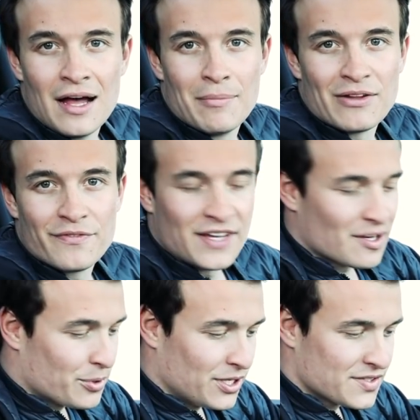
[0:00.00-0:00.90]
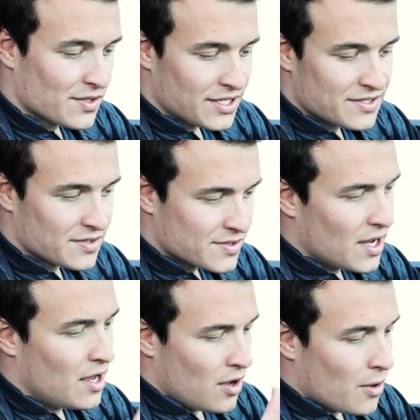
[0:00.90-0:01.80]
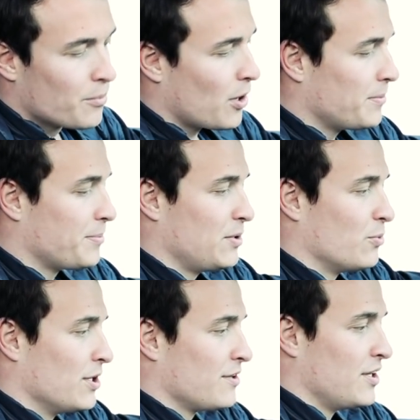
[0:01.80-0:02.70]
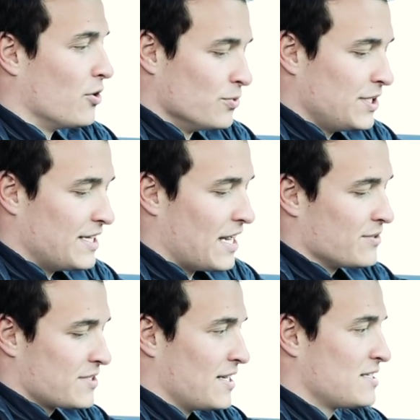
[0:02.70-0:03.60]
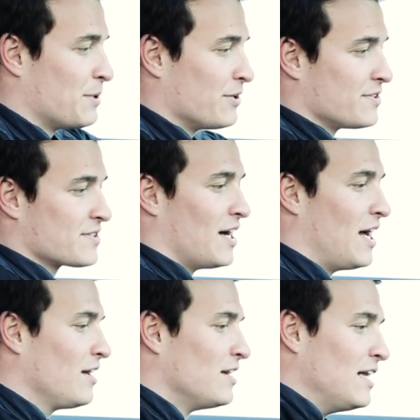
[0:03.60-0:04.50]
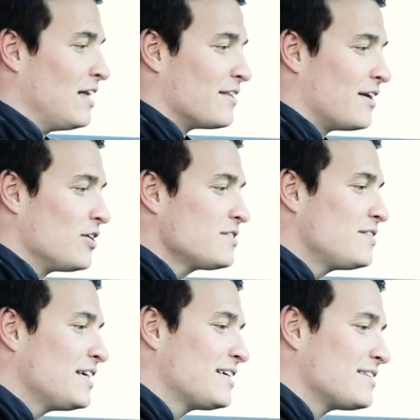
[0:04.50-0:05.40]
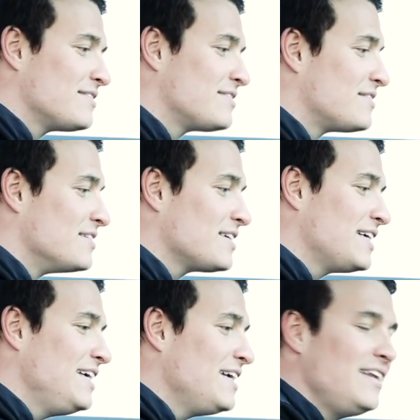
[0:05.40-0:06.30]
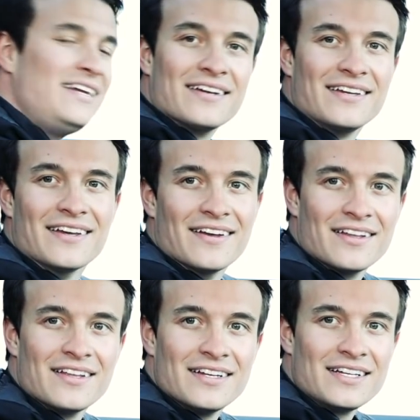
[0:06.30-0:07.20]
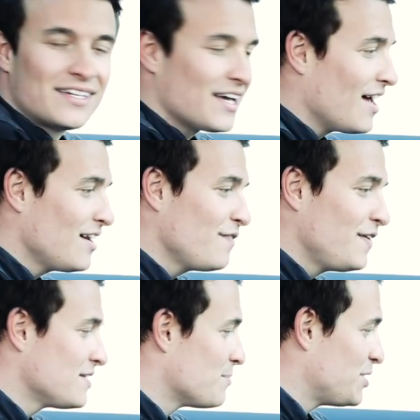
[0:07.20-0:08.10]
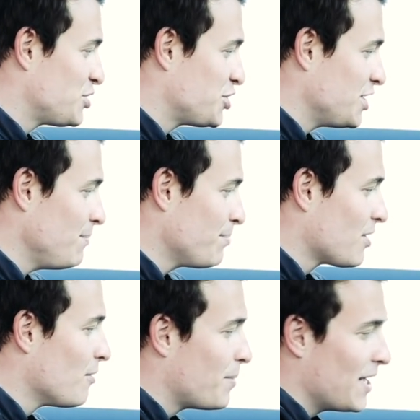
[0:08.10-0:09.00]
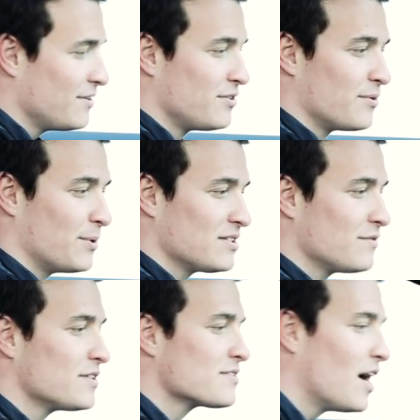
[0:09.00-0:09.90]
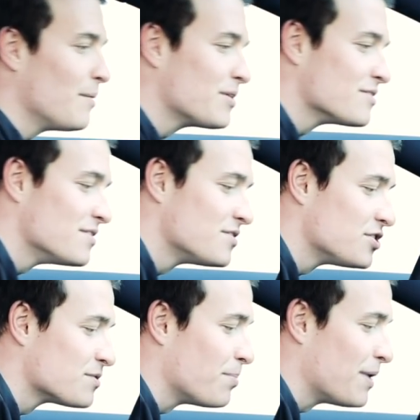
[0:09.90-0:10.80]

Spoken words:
about fingerprints. So this is probably one of the only downsides about this car. Then also the gear leader here, it kind of feels a bit cheap compared to the rest of this car because it's just